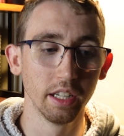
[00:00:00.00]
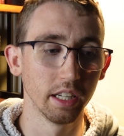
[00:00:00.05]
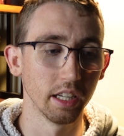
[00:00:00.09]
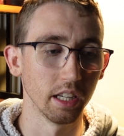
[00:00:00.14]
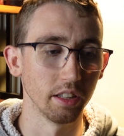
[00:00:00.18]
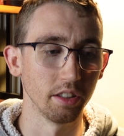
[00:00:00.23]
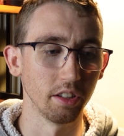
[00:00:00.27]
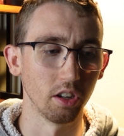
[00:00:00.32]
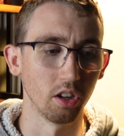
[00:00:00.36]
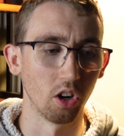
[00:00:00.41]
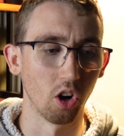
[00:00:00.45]

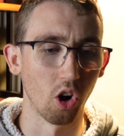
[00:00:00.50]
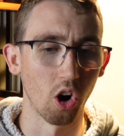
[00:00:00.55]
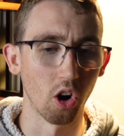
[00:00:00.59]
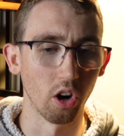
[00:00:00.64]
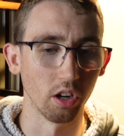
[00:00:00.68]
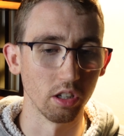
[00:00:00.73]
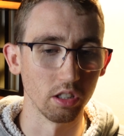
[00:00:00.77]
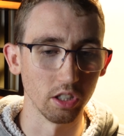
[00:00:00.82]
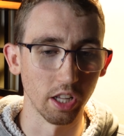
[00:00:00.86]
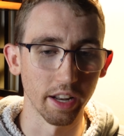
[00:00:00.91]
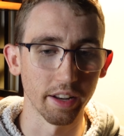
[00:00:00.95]
And there are
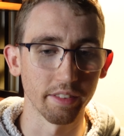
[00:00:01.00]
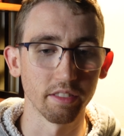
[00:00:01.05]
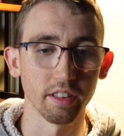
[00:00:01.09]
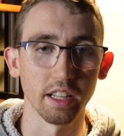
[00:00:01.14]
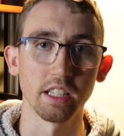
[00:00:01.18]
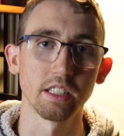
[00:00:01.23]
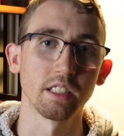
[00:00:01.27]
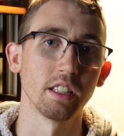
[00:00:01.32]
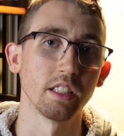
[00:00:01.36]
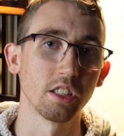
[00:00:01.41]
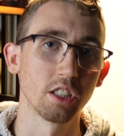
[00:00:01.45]
a lot of
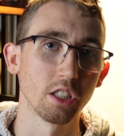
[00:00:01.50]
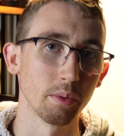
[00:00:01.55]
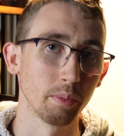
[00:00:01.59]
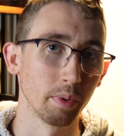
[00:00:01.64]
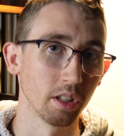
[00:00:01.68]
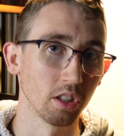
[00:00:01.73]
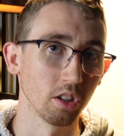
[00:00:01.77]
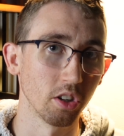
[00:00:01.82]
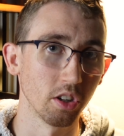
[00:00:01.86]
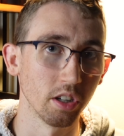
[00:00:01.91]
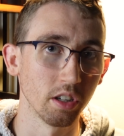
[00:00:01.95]
lessons to be
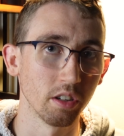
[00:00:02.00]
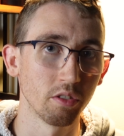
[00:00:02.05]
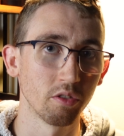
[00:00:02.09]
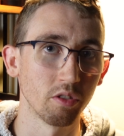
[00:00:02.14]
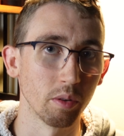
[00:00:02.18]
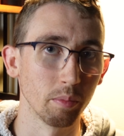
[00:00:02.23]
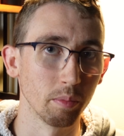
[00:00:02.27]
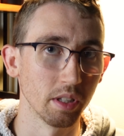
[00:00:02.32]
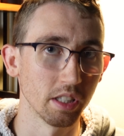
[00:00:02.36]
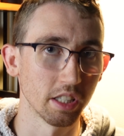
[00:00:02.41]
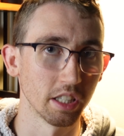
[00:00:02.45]
learned
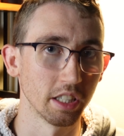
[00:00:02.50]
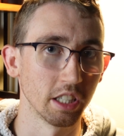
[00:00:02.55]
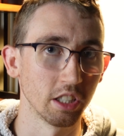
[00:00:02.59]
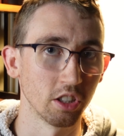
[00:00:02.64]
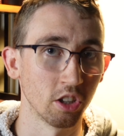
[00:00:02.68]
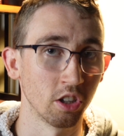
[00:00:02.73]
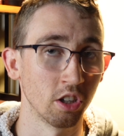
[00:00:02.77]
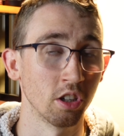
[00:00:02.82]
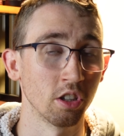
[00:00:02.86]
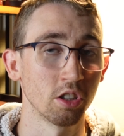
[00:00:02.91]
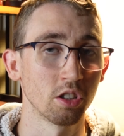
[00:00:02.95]
from listening
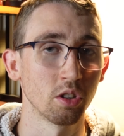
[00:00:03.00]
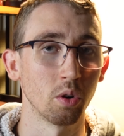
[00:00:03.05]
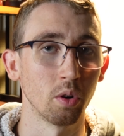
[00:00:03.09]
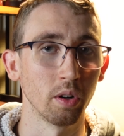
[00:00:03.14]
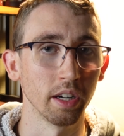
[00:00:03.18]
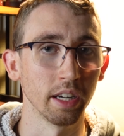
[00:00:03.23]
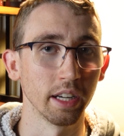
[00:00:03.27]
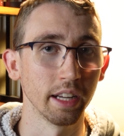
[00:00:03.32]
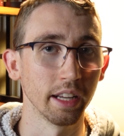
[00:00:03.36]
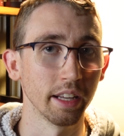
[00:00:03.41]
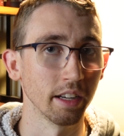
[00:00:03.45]
to her
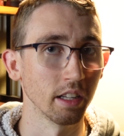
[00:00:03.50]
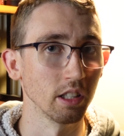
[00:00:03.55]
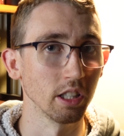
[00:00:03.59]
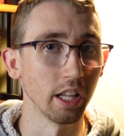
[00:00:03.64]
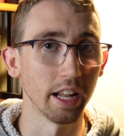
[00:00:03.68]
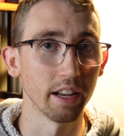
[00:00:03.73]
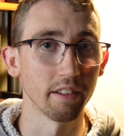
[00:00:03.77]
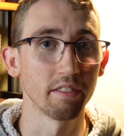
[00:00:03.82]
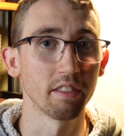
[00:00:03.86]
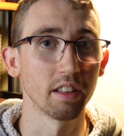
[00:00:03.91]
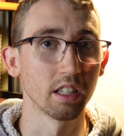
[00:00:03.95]
story and a
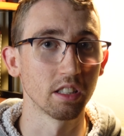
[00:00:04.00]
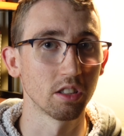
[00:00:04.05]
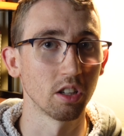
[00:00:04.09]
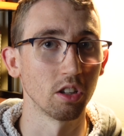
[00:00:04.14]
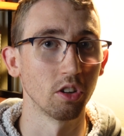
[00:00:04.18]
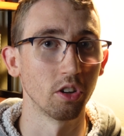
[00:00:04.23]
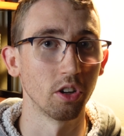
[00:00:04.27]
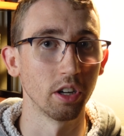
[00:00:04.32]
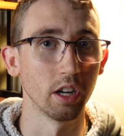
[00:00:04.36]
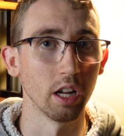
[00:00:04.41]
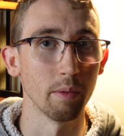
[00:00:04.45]
lot of things to
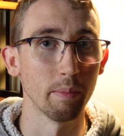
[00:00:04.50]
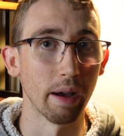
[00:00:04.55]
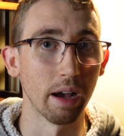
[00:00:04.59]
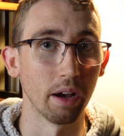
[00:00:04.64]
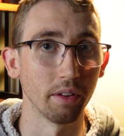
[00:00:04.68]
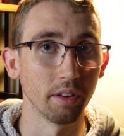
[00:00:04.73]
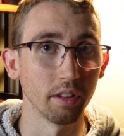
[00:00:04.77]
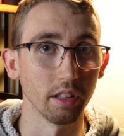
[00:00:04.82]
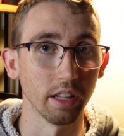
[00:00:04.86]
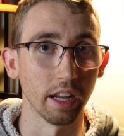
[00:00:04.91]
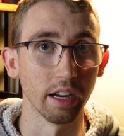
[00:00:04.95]
learn
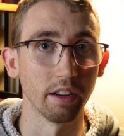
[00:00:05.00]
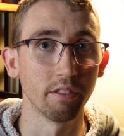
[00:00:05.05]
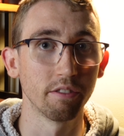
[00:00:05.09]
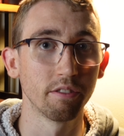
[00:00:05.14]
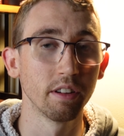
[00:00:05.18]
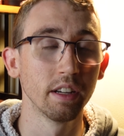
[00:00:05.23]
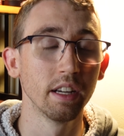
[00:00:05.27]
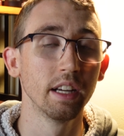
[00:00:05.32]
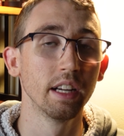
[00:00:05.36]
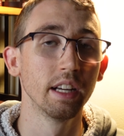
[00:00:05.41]
about life